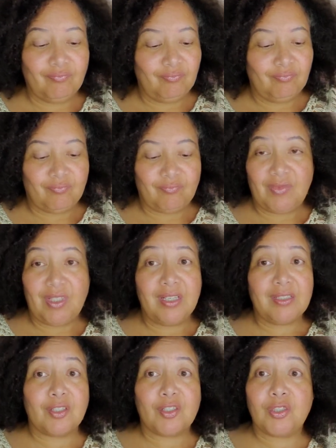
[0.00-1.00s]

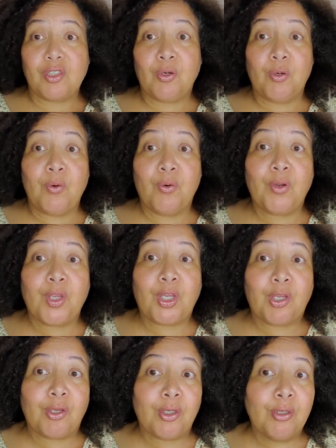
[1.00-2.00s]
These are so
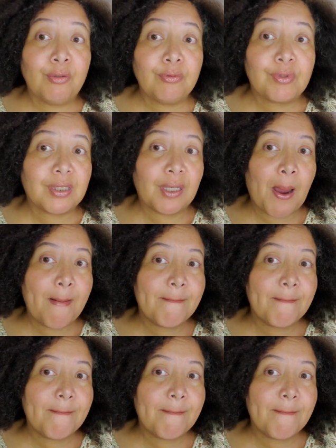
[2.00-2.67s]
cute.